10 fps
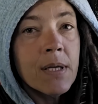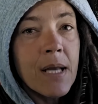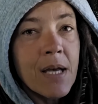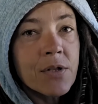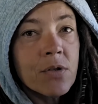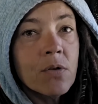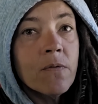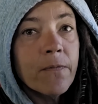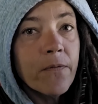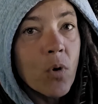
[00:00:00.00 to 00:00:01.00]
National
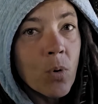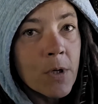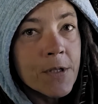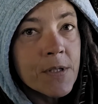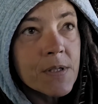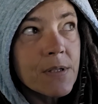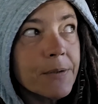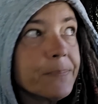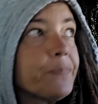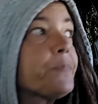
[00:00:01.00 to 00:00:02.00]
Forest.
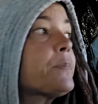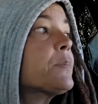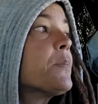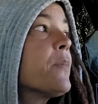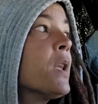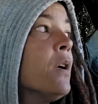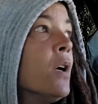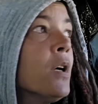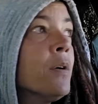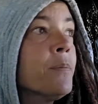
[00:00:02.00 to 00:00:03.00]

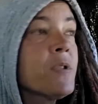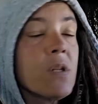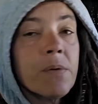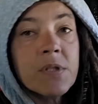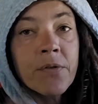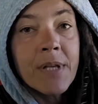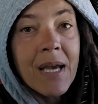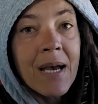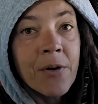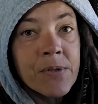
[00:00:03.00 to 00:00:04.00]
So it's on the
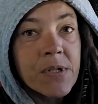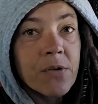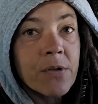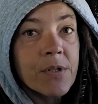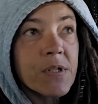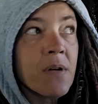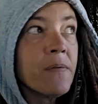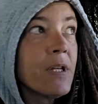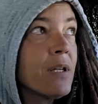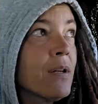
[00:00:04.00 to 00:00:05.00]
outskirts of
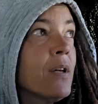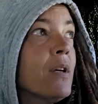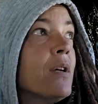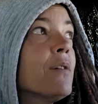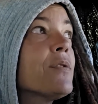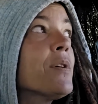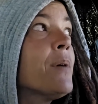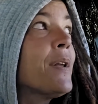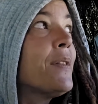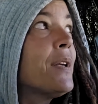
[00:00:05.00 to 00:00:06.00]
it. So
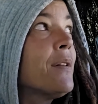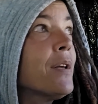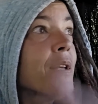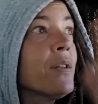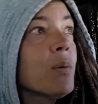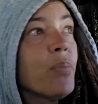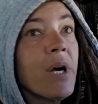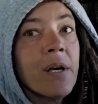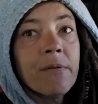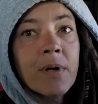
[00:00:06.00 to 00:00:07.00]
I think like in the
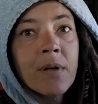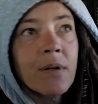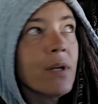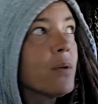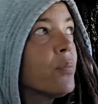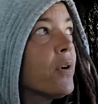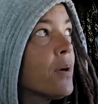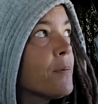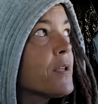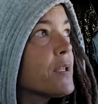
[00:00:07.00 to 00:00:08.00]
background I can
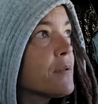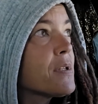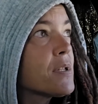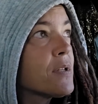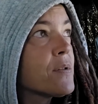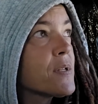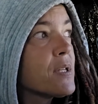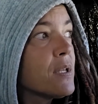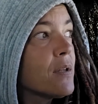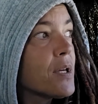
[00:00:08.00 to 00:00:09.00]
probably still
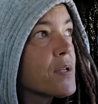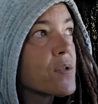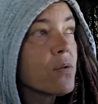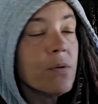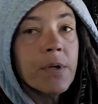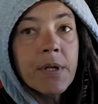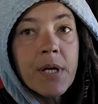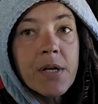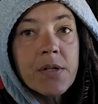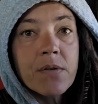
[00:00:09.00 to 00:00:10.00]
see like Sequoia
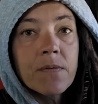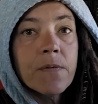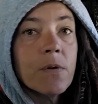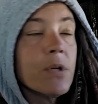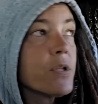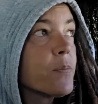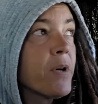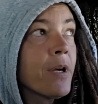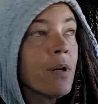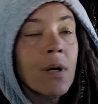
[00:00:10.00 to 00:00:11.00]
National Forest,
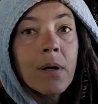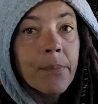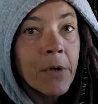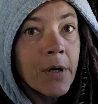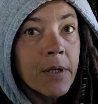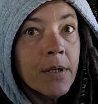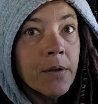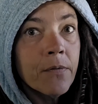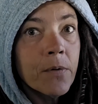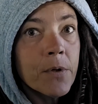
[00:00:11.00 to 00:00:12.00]
but I'm not in
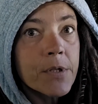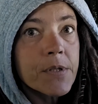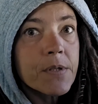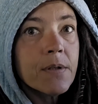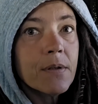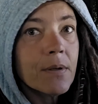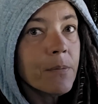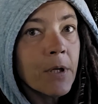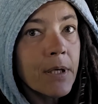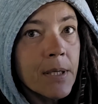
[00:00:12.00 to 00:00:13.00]
the forest. I'm
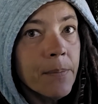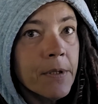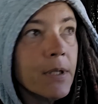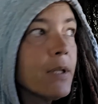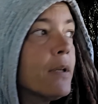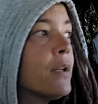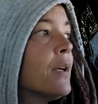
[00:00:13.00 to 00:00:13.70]
not camping in it.